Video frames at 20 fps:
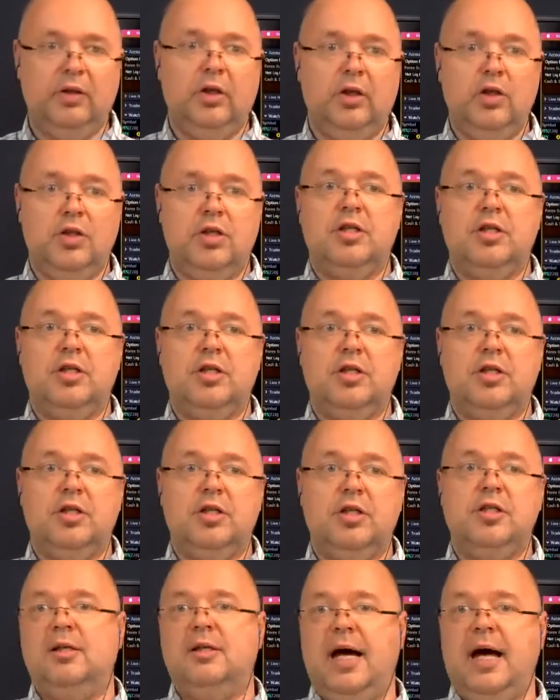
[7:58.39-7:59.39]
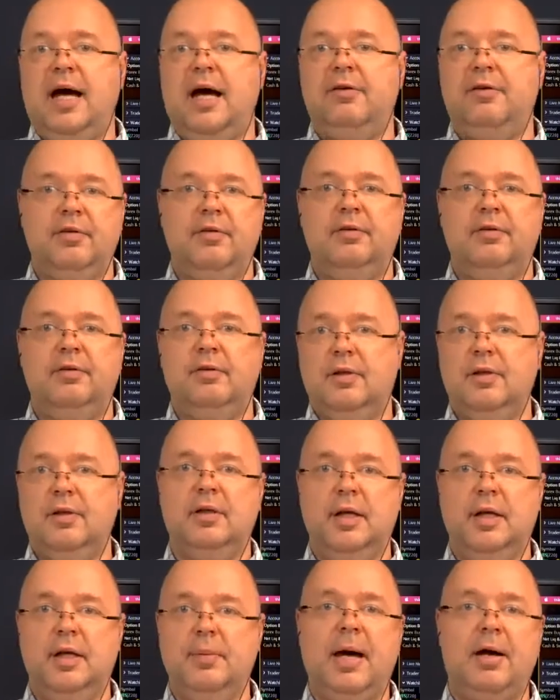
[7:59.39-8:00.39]
you should still have
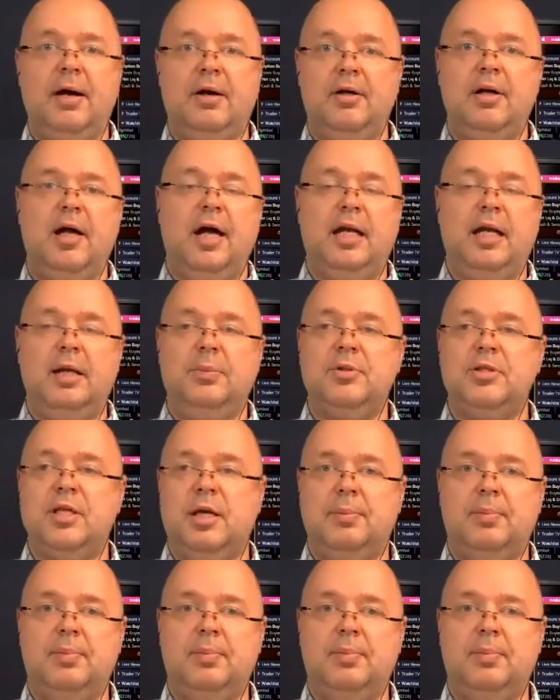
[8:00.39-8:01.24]
about a 90%